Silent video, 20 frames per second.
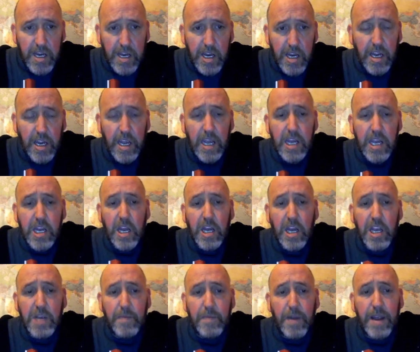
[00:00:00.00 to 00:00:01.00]
say yes and
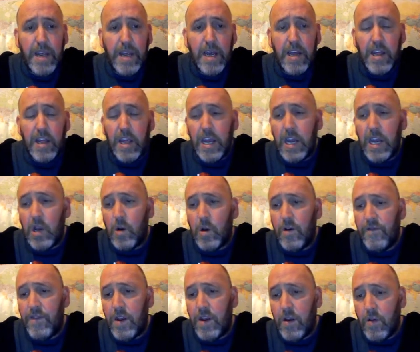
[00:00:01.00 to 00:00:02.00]
display it at the end
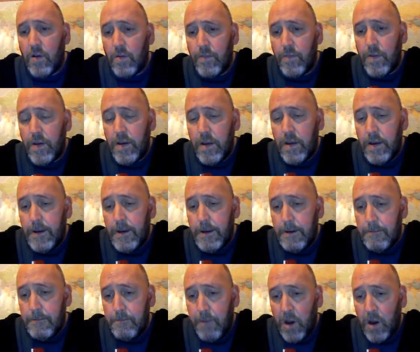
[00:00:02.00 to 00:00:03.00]
of the loop.
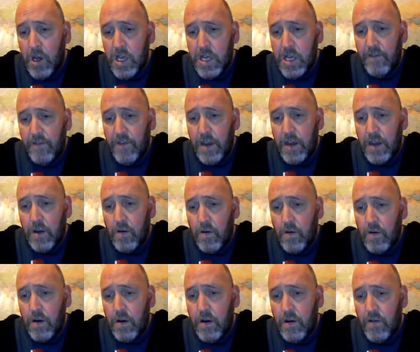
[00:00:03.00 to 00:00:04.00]
Pause the
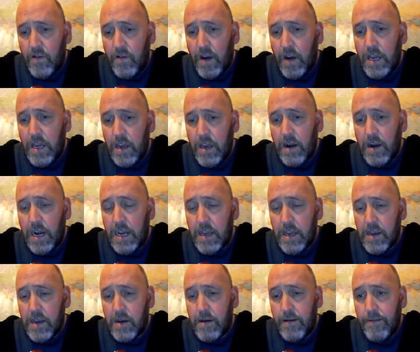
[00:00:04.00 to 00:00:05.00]
video, write your
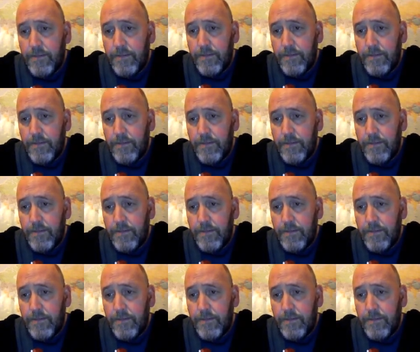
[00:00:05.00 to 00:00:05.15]
answer.